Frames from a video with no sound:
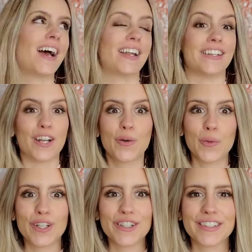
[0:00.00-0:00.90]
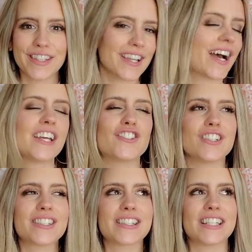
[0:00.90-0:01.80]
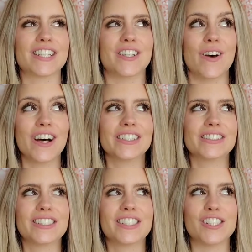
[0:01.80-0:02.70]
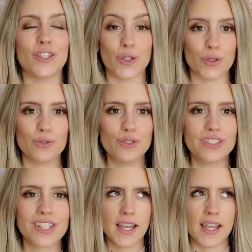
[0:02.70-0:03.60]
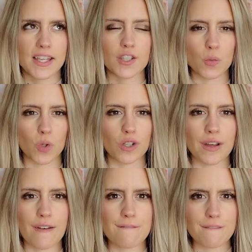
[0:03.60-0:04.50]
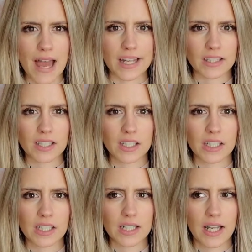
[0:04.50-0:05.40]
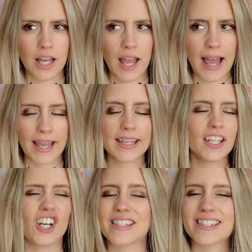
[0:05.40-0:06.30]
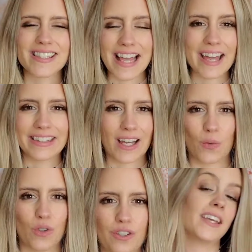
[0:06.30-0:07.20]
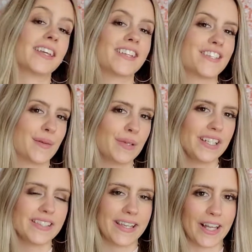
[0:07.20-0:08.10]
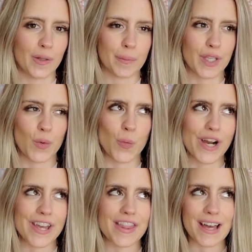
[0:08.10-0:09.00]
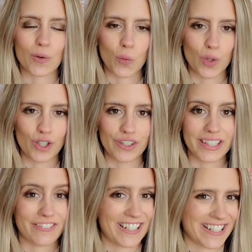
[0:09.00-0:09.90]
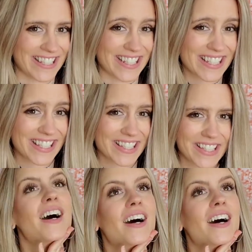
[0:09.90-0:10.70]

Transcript: Another word that I just cannot use is the word fat. I cannot stand that word. Can somebody tell me why that word even exists?